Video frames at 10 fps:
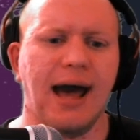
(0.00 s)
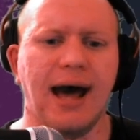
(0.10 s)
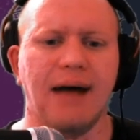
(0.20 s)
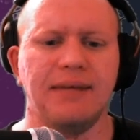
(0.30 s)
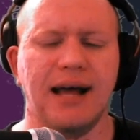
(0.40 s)

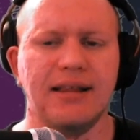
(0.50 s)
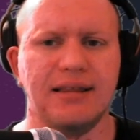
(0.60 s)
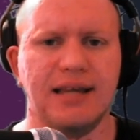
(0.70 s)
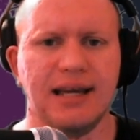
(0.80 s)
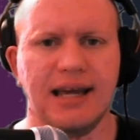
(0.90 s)
Um, the other
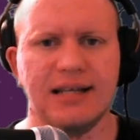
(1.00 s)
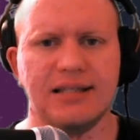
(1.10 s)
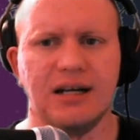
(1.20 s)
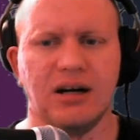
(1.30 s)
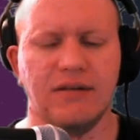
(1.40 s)
thing
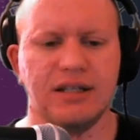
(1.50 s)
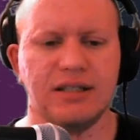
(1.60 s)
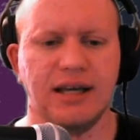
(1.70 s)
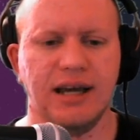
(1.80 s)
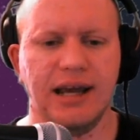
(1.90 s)
is that
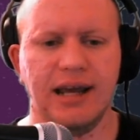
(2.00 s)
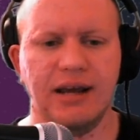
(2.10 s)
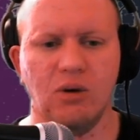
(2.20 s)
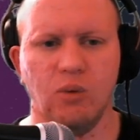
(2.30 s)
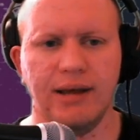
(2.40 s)

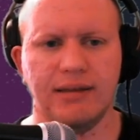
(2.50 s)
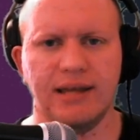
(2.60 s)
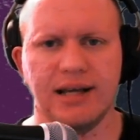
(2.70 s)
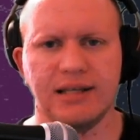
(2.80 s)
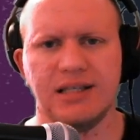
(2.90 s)
obviously with
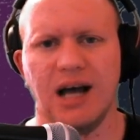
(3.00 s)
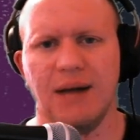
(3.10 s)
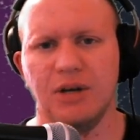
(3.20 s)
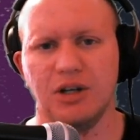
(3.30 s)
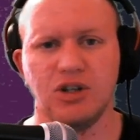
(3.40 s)
this,
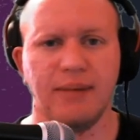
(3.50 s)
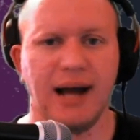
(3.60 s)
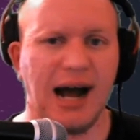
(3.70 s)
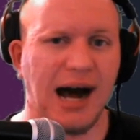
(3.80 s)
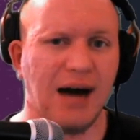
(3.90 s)
I'm not sure
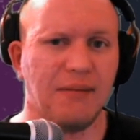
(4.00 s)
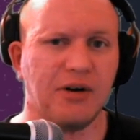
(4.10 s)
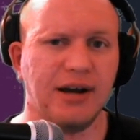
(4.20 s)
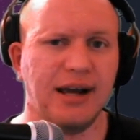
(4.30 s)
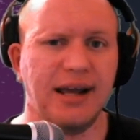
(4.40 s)
about
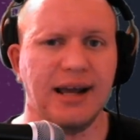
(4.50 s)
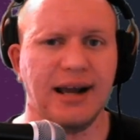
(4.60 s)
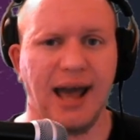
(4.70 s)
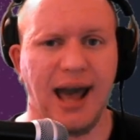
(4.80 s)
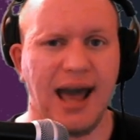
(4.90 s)
armory
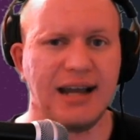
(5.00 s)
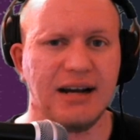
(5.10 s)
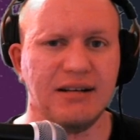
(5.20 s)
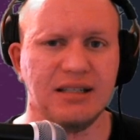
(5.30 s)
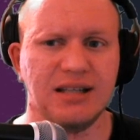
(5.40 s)
and
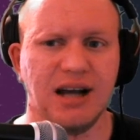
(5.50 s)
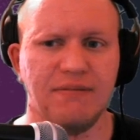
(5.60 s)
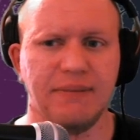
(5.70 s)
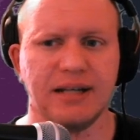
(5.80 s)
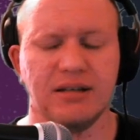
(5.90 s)
hangar and
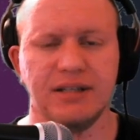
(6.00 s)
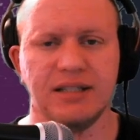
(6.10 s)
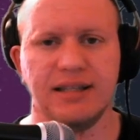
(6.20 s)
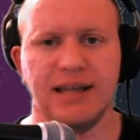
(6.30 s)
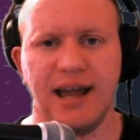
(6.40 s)
stuff because
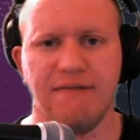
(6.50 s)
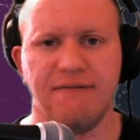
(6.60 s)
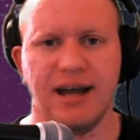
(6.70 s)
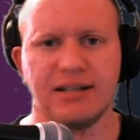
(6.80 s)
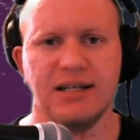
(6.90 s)
obviously they
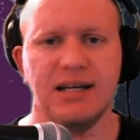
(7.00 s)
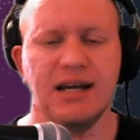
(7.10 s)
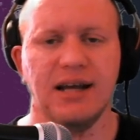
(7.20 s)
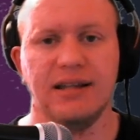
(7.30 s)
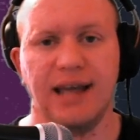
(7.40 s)
affect
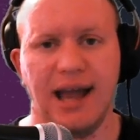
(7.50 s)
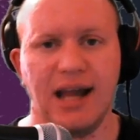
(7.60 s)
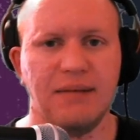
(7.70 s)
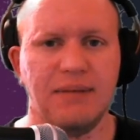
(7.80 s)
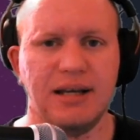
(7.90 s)
the
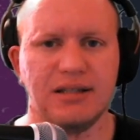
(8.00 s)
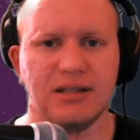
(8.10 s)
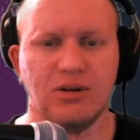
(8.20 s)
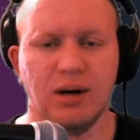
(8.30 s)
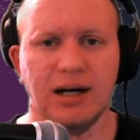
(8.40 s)
enemy
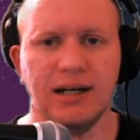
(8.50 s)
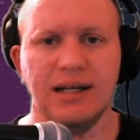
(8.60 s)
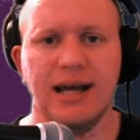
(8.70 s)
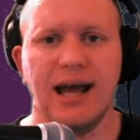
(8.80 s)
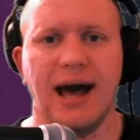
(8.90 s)
squad,
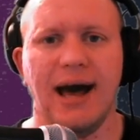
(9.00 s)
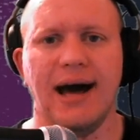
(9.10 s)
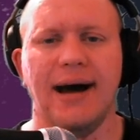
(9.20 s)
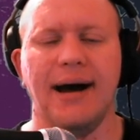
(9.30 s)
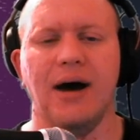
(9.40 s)

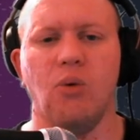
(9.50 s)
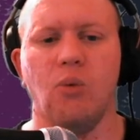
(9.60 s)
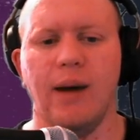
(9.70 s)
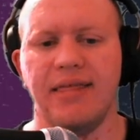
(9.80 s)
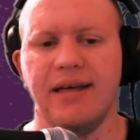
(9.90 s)
uh,
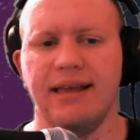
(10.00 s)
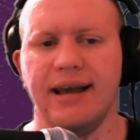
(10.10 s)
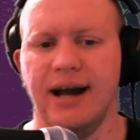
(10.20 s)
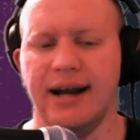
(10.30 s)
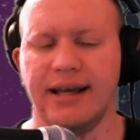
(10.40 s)
whether
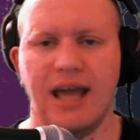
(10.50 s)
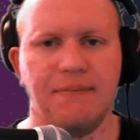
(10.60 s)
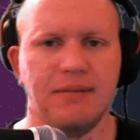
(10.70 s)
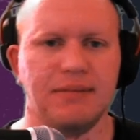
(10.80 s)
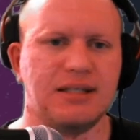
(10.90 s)
they kind of
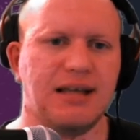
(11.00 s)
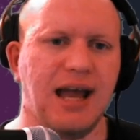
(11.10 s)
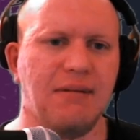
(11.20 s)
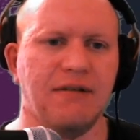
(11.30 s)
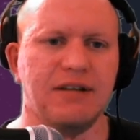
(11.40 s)
keep them the
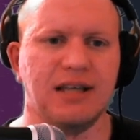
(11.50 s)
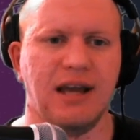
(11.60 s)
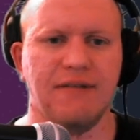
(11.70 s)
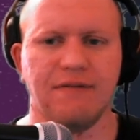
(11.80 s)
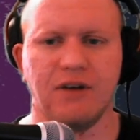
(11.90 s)
same. Obviously,
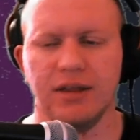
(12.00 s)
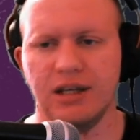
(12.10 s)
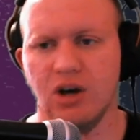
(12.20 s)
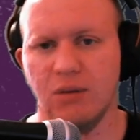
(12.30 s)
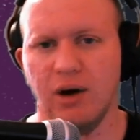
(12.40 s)
if they've got
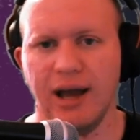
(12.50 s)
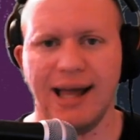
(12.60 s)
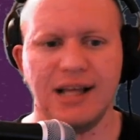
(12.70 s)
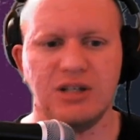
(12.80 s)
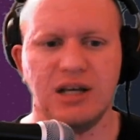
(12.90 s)
the no more
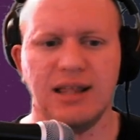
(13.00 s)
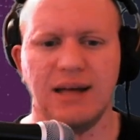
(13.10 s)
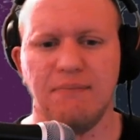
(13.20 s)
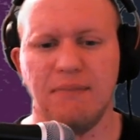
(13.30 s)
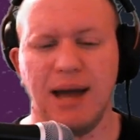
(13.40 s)
energy,
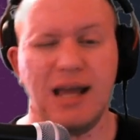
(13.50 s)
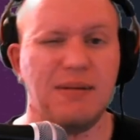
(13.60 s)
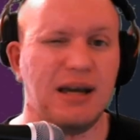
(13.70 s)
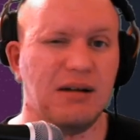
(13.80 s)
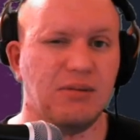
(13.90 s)
then
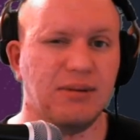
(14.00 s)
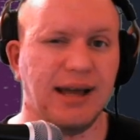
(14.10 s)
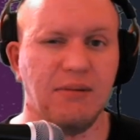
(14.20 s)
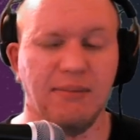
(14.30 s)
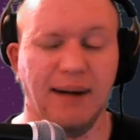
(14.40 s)
maybe
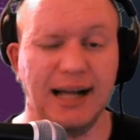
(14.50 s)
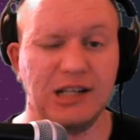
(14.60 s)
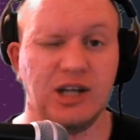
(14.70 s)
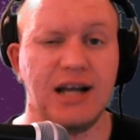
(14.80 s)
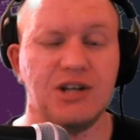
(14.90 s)
they might
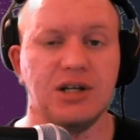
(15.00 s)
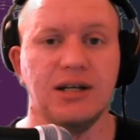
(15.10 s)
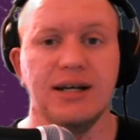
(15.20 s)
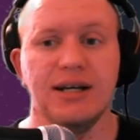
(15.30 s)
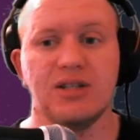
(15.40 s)
change
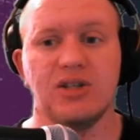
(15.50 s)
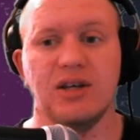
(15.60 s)
it so